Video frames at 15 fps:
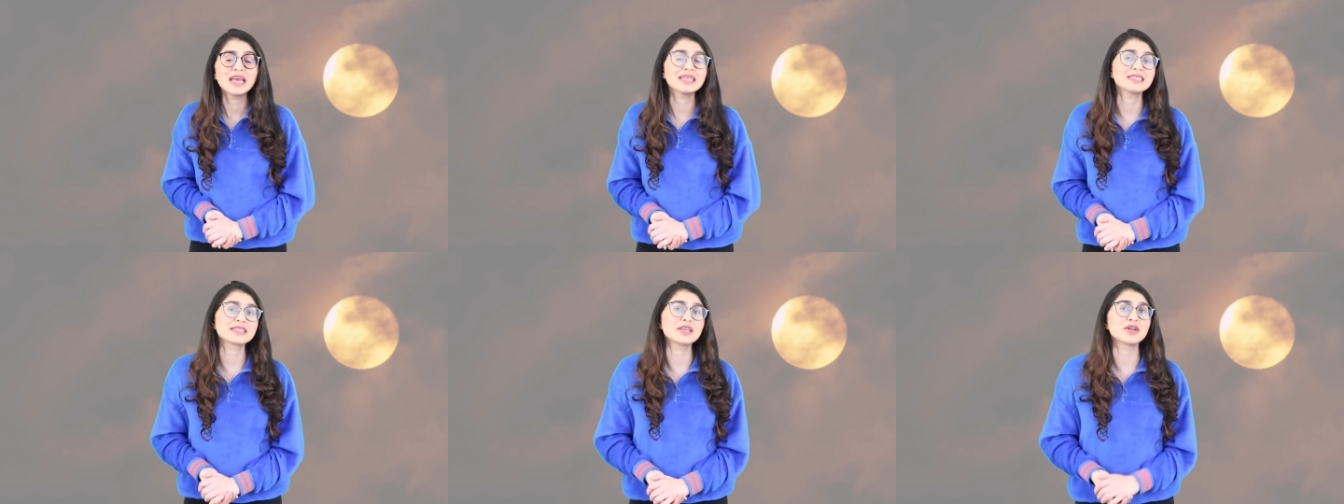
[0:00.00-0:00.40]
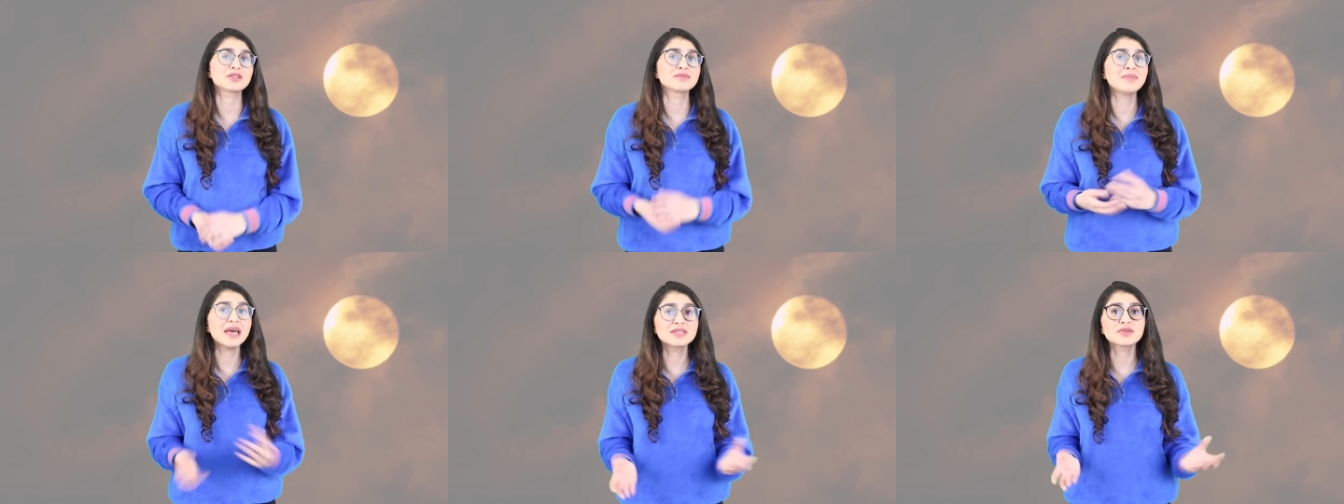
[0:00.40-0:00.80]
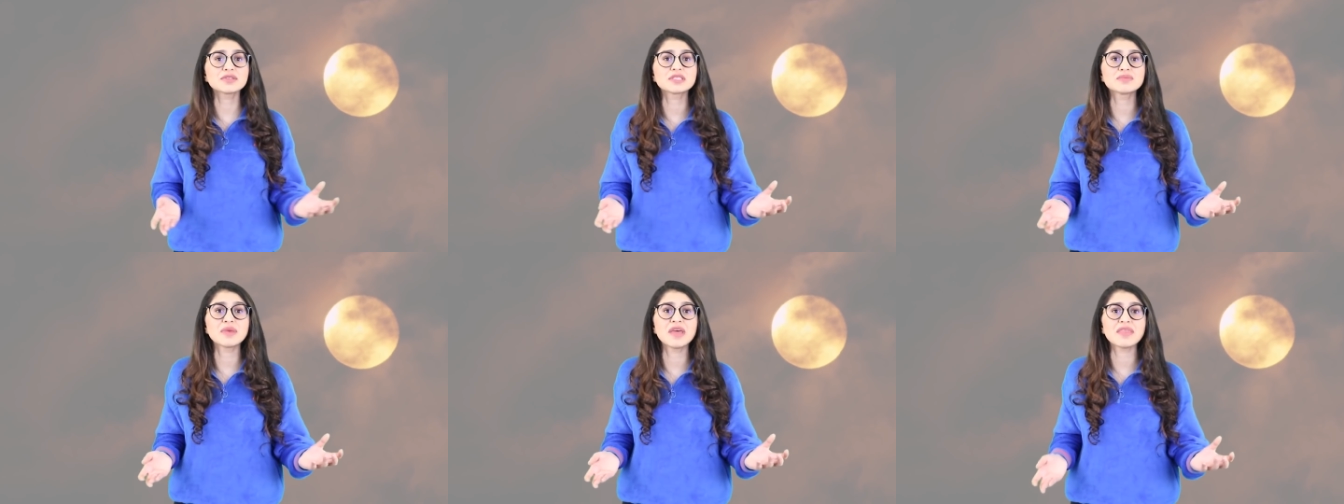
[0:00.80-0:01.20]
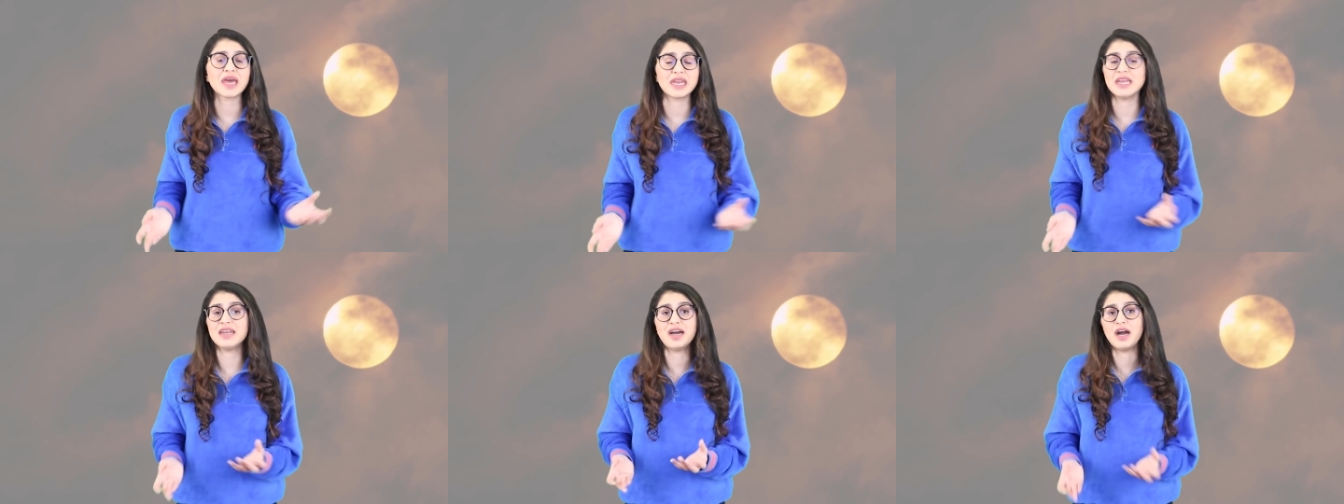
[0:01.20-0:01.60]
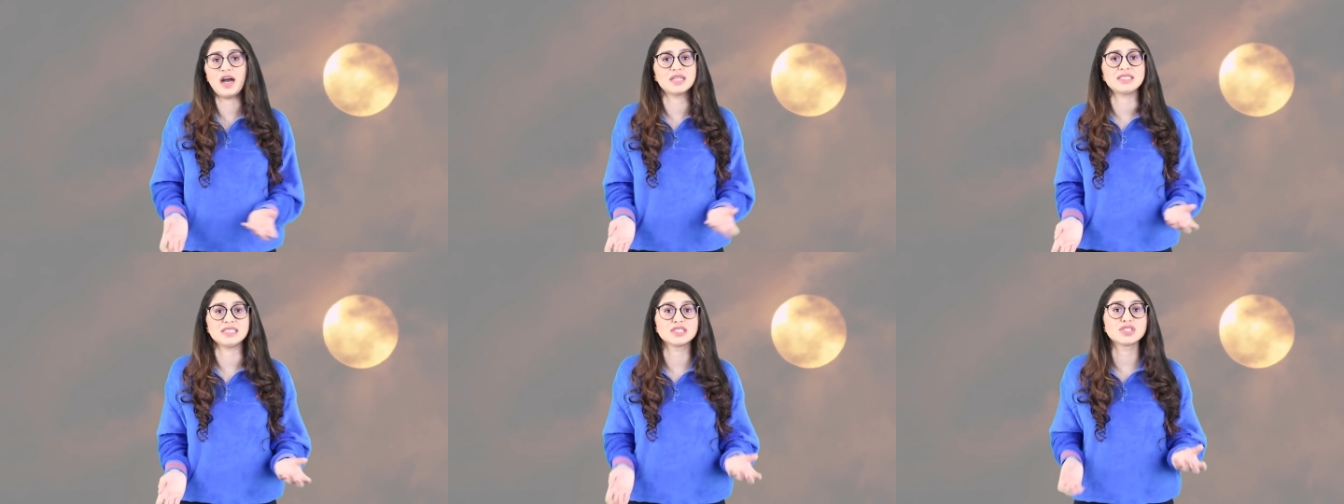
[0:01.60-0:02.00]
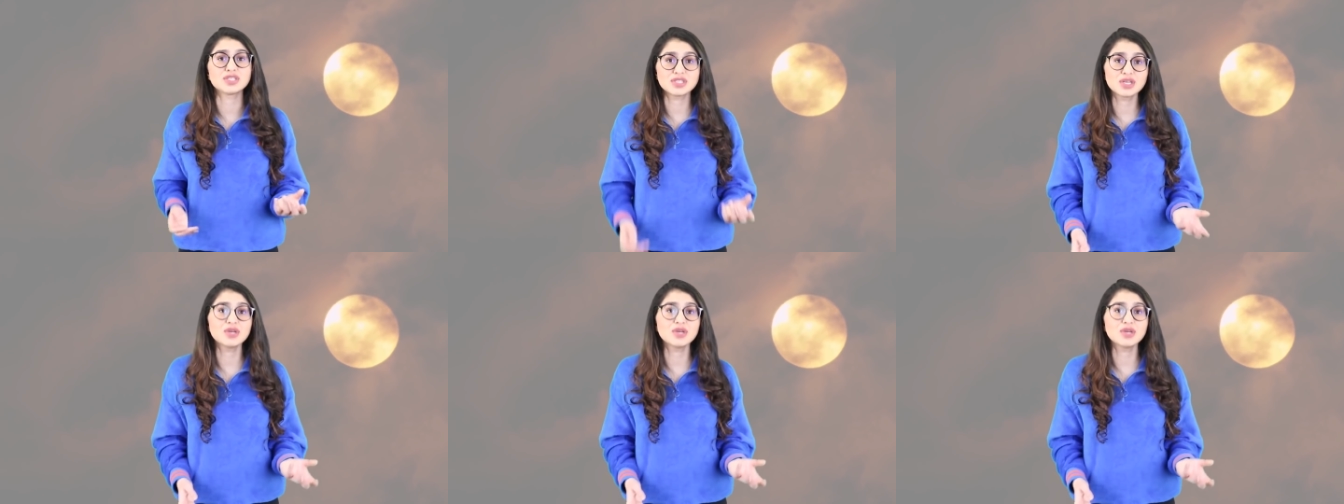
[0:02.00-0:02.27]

a skilled metalsmith, and an artist